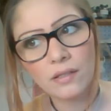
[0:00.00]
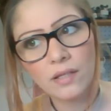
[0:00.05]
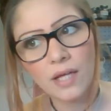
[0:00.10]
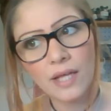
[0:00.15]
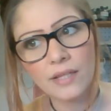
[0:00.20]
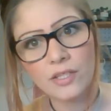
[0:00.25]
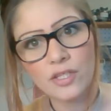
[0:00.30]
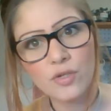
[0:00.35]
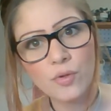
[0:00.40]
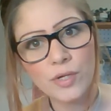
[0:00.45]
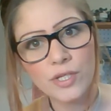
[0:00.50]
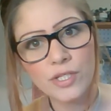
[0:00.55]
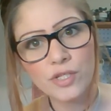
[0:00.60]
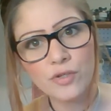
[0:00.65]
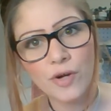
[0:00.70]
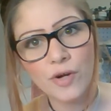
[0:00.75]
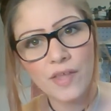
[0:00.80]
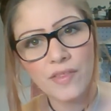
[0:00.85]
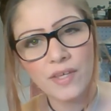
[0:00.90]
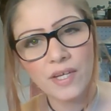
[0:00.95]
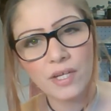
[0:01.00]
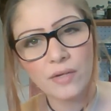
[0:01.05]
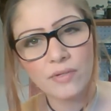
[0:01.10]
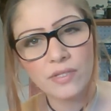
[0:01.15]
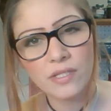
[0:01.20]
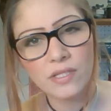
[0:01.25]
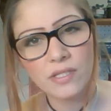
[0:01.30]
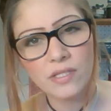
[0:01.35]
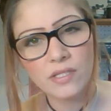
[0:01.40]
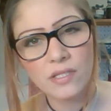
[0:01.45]
At the toy store, I think it
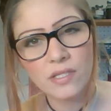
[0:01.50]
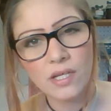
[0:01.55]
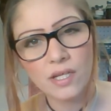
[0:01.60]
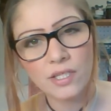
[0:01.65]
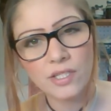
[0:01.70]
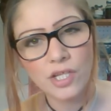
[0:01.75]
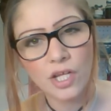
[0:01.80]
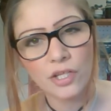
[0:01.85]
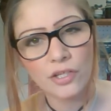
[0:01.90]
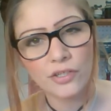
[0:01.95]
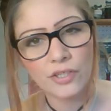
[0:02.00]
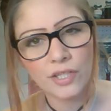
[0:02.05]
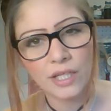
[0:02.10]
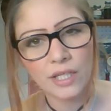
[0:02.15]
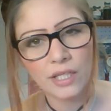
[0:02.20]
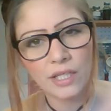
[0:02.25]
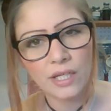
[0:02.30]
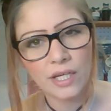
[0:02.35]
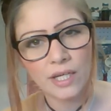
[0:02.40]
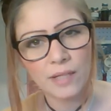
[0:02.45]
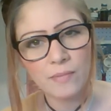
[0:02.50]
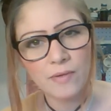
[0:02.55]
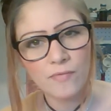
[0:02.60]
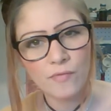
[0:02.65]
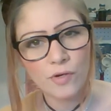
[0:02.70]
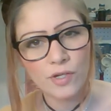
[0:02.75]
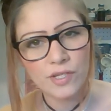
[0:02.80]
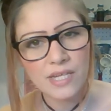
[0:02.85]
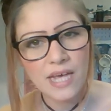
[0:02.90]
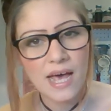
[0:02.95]
was $1.99
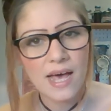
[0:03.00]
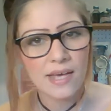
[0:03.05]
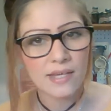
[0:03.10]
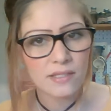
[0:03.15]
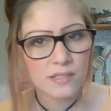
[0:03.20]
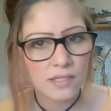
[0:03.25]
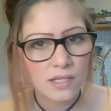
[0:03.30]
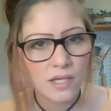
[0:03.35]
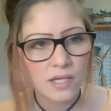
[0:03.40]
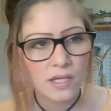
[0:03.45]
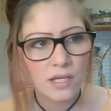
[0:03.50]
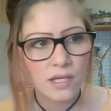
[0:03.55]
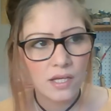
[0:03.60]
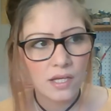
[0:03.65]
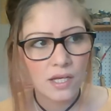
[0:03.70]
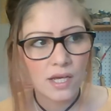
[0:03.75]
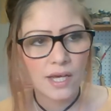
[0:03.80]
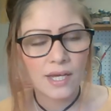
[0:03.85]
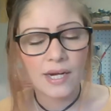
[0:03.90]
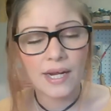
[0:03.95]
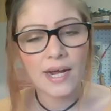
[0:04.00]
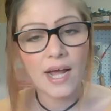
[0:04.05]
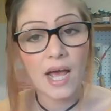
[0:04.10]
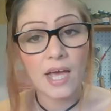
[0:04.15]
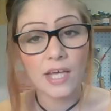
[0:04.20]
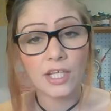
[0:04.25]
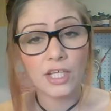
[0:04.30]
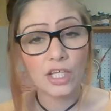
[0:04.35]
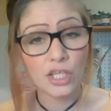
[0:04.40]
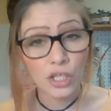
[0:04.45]
before tax. And I
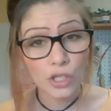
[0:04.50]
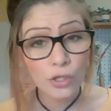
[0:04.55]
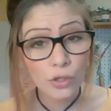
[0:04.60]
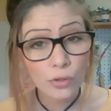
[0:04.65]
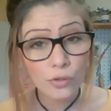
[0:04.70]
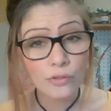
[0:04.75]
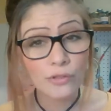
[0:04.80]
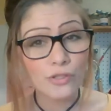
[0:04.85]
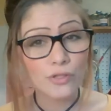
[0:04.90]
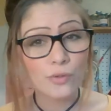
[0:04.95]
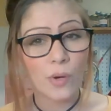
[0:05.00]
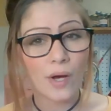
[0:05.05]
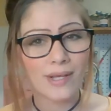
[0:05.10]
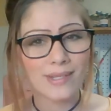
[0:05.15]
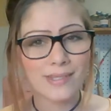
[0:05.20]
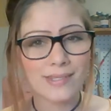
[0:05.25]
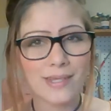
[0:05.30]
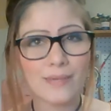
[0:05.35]
got huge ones.